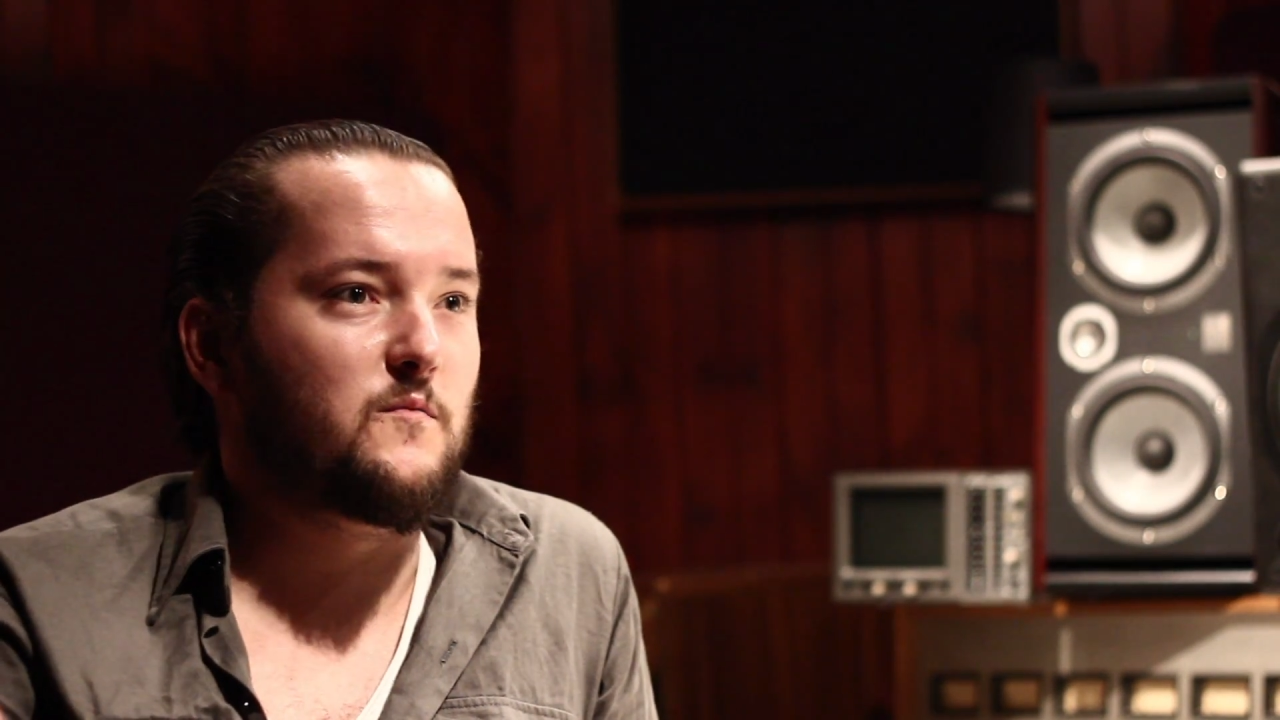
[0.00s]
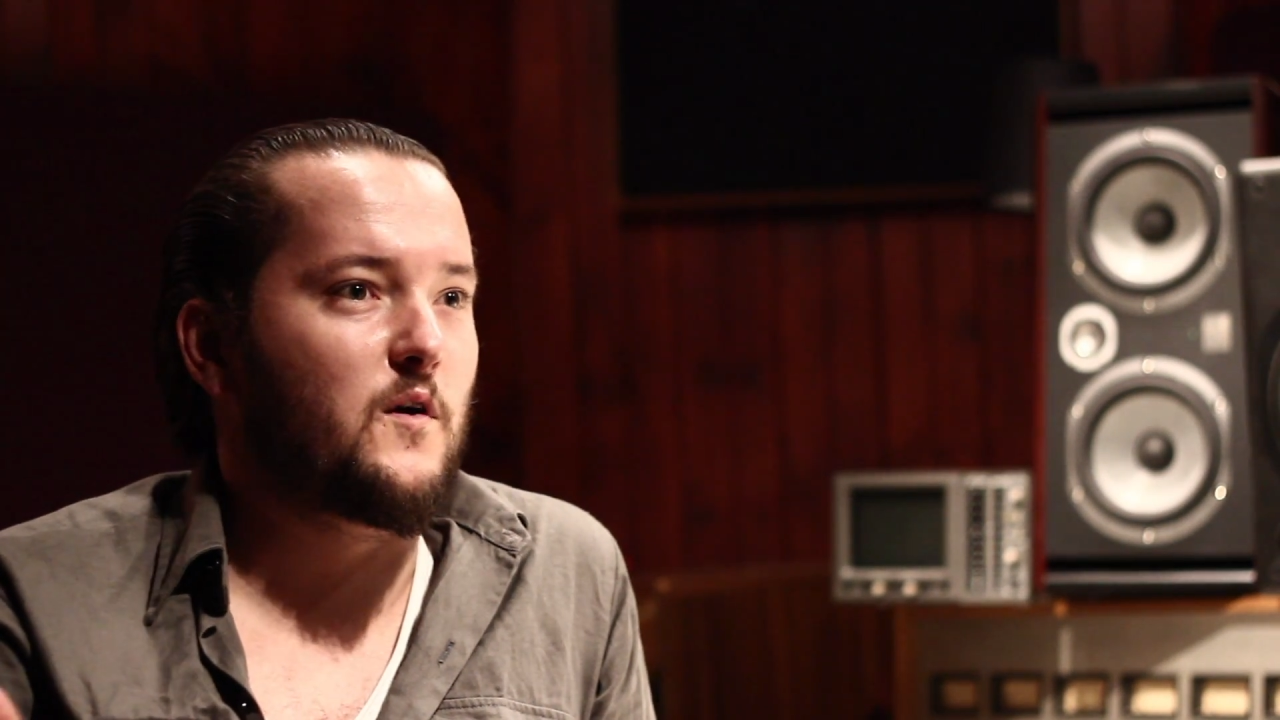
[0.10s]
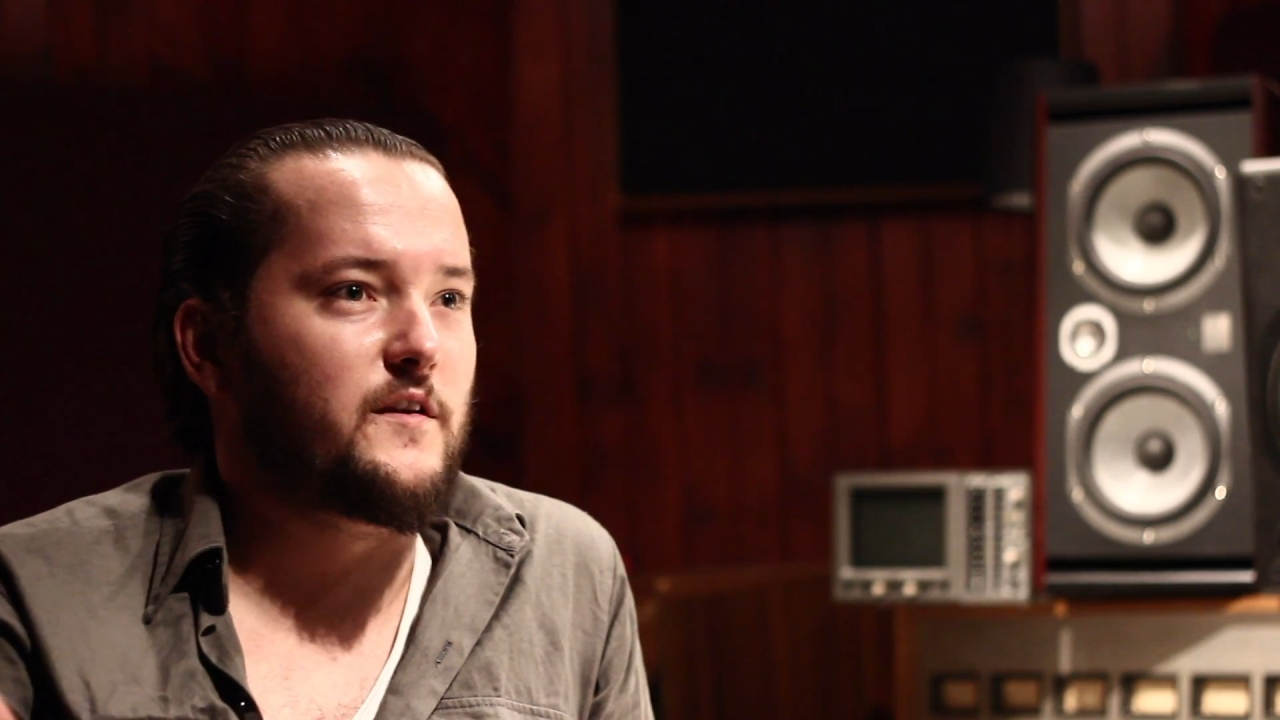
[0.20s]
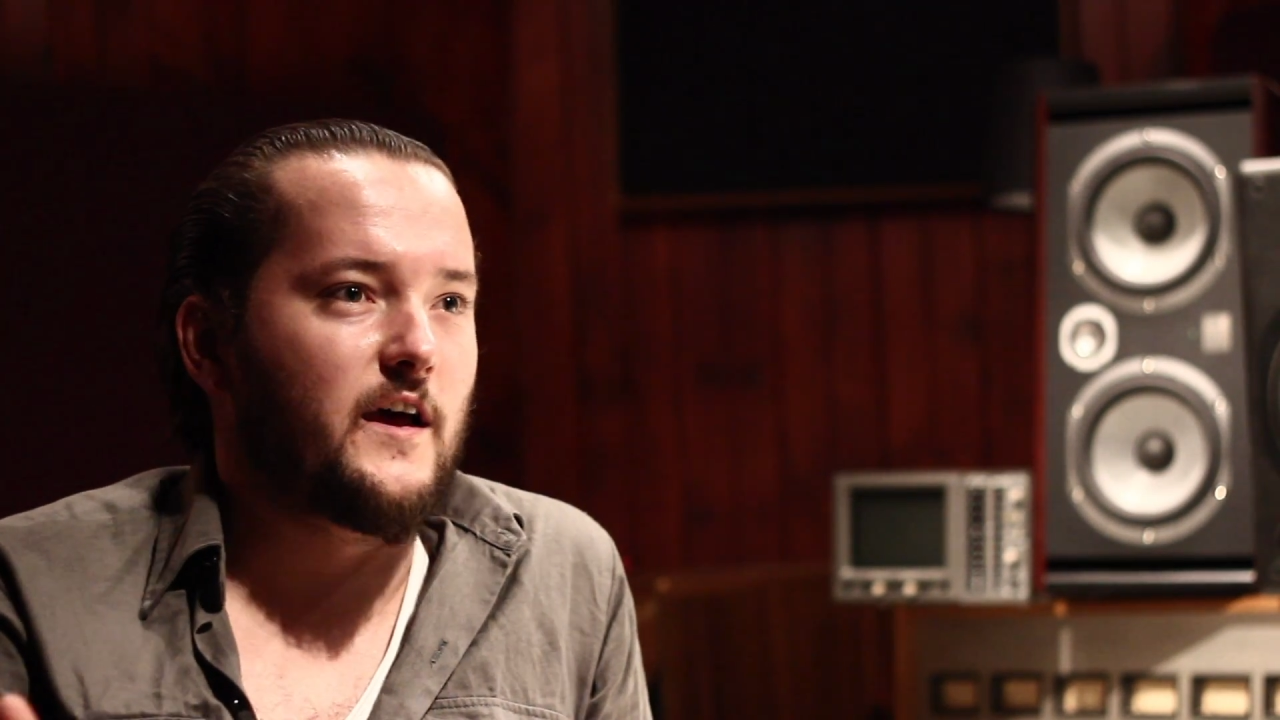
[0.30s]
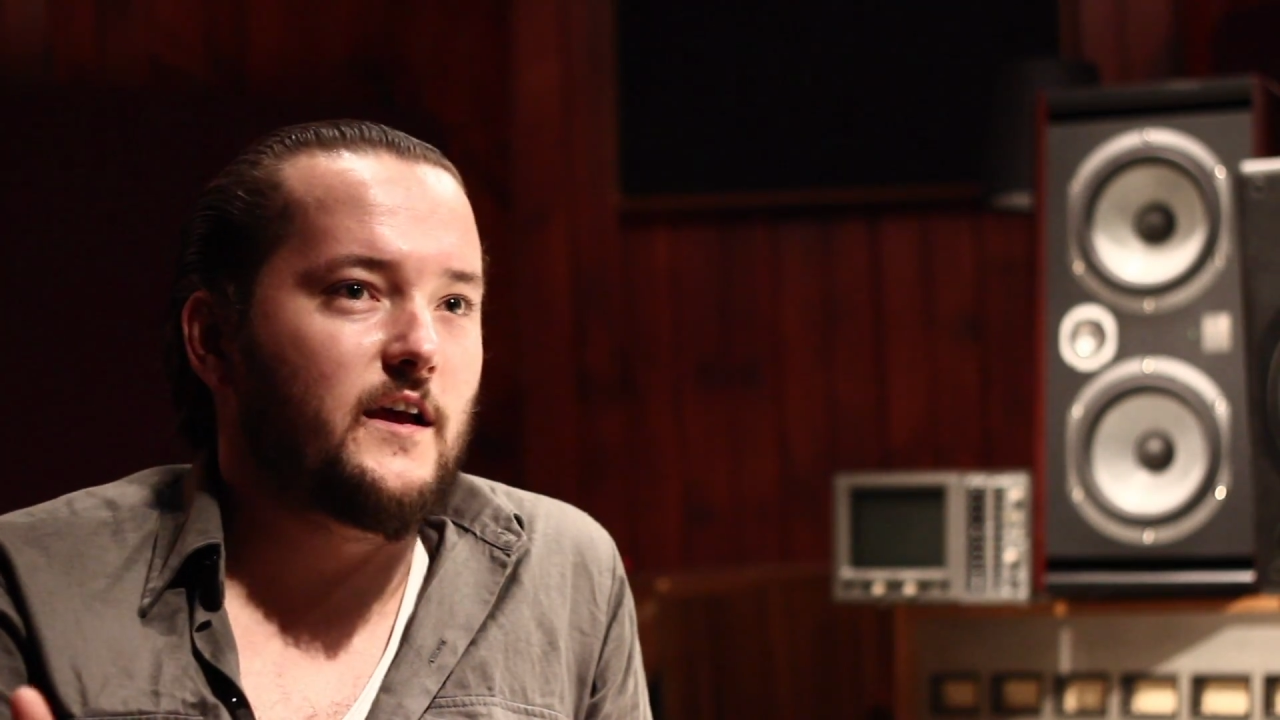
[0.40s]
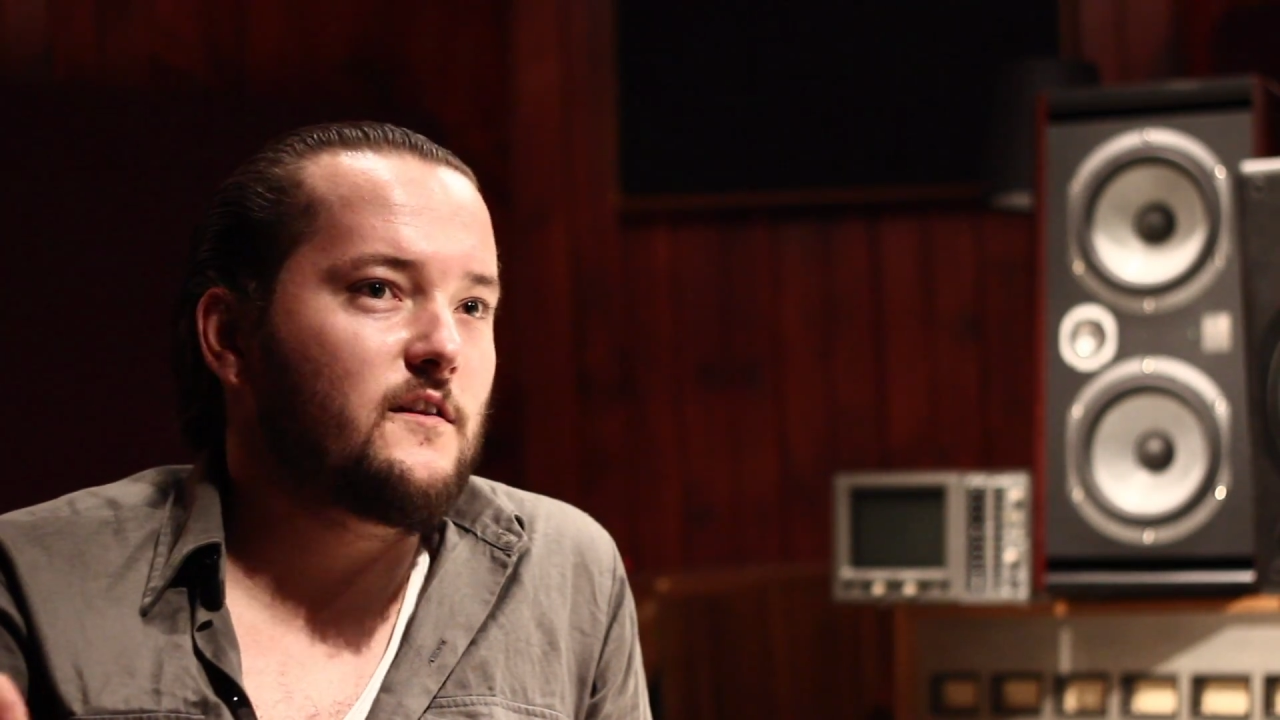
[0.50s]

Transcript: in one day.